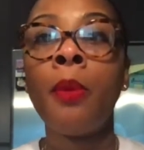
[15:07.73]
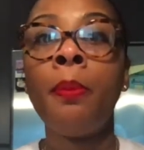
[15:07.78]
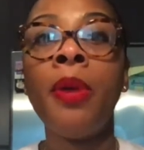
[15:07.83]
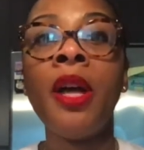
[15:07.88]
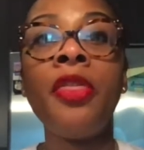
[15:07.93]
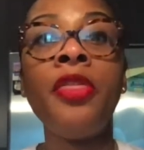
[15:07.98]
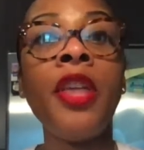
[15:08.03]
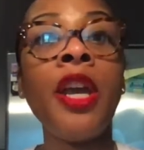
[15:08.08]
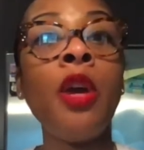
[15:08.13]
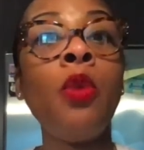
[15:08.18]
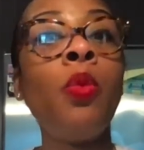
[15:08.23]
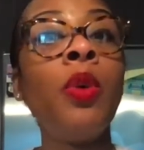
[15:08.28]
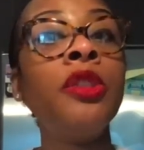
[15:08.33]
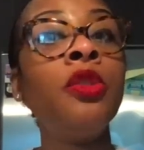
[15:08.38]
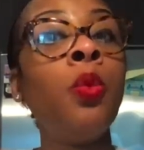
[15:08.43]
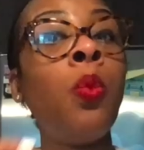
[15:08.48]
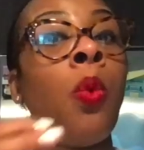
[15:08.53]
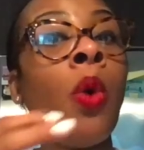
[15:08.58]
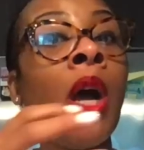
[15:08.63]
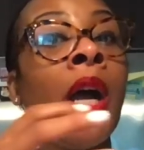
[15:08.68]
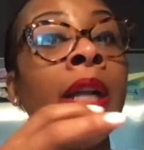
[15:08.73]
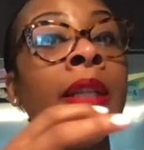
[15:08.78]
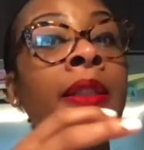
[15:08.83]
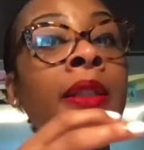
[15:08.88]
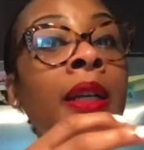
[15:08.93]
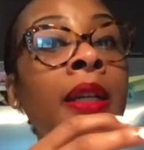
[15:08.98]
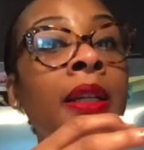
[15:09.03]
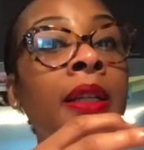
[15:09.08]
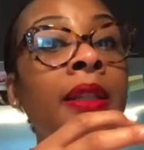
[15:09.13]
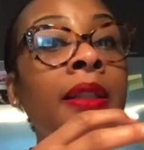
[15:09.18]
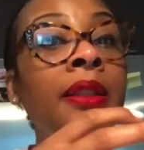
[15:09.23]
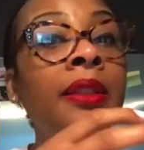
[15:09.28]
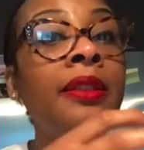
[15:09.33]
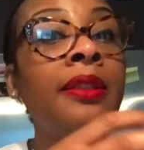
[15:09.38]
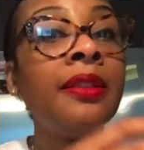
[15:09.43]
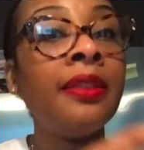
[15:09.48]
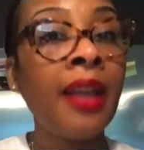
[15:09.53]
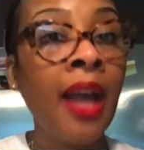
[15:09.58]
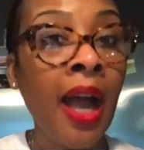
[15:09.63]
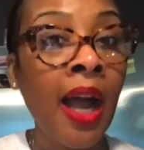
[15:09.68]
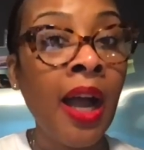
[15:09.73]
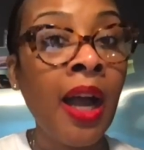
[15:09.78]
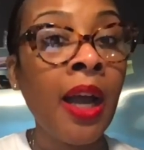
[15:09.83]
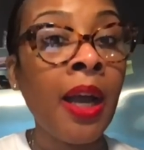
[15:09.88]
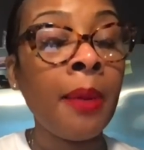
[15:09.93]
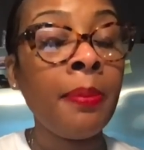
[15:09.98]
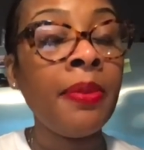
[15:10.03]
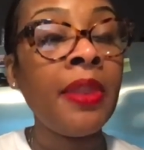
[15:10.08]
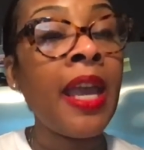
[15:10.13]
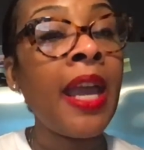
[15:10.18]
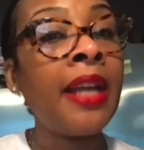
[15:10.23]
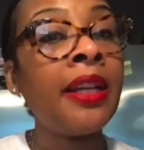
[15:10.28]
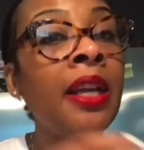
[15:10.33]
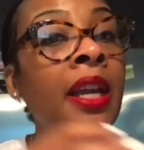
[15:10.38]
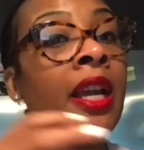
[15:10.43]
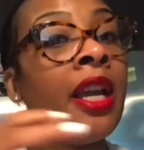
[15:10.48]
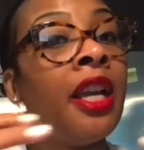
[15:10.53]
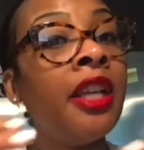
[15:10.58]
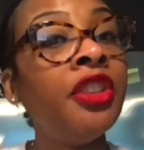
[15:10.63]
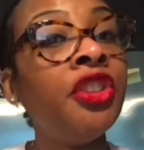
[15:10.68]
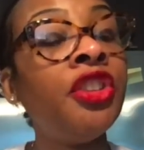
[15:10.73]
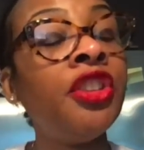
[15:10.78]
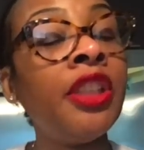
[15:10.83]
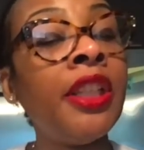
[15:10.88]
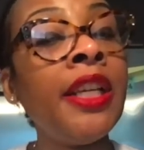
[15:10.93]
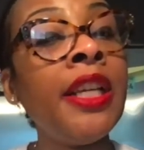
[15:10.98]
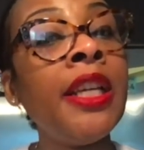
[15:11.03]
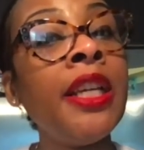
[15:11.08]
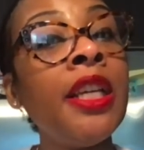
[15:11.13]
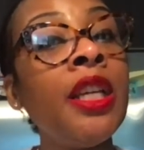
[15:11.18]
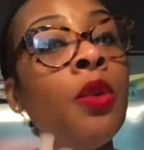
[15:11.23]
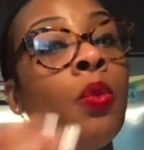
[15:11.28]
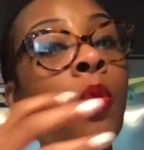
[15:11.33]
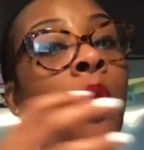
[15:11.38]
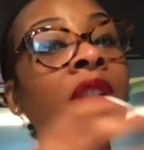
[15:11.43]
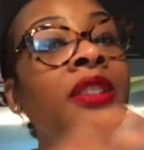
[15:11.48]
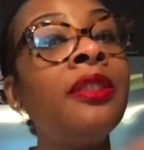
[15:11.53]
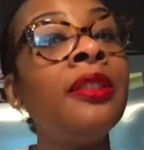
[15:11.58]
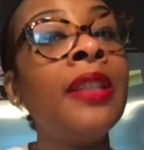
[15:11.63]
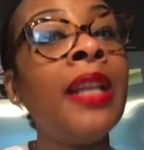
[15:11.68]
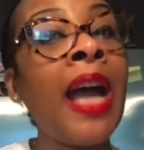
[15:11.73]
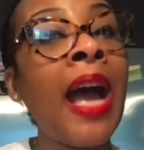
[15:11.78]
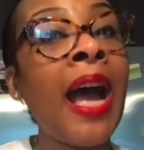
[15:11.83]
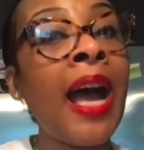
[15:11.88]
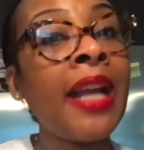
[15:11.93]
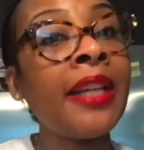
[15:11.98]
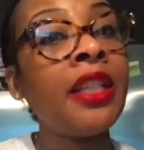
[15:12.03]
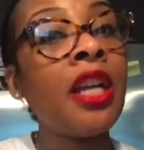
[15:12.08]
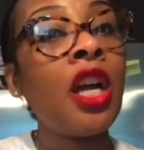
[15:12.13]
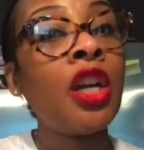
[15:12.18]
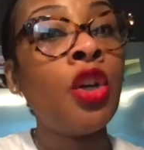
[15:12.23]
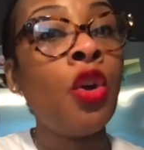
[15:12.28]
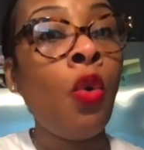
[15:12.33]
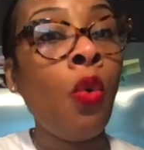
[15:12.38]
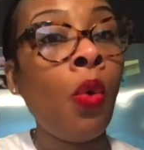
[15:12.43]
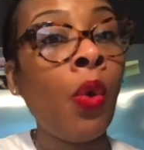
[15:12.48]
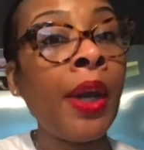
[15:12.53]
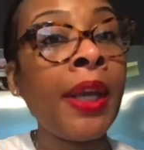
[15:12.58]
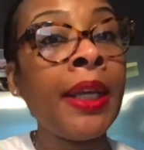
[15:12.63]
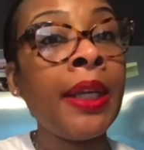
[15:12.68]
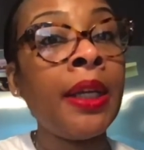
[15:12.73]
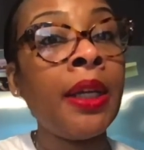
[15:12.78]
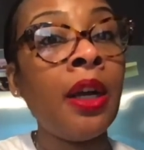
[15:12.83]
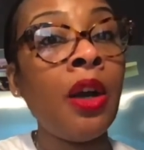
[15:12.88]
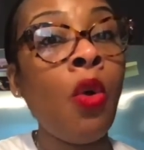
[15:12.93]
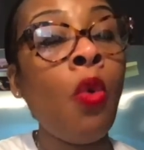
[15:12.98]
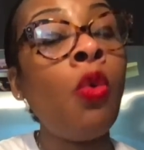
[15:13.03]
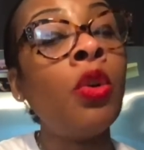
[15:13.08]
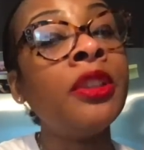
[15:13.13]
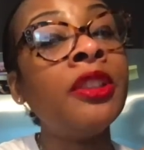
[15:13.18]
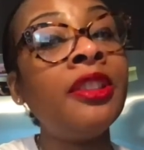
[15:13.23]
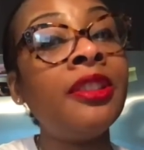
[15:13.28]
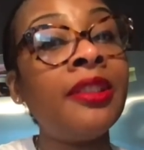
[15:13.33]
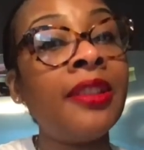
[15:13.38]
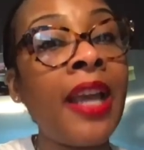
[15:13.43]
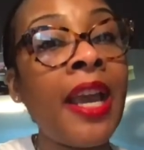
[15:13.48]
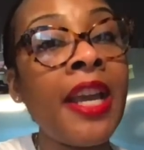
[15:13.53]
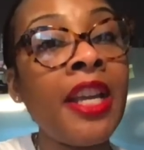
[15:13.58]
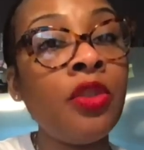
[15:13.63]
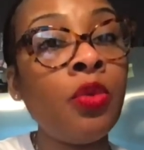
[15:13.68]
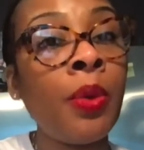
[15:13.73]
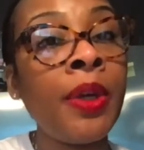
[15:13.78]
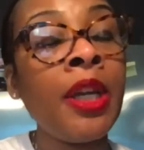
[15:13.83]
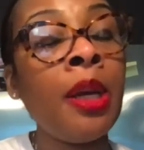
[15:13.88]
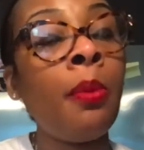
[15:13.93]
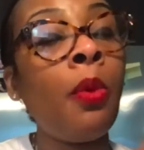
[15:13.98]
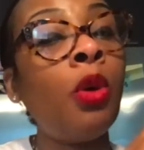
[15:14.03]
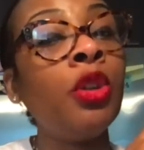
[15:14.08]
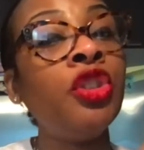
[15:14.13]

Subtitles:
but there was one time that she was not going on stage with him,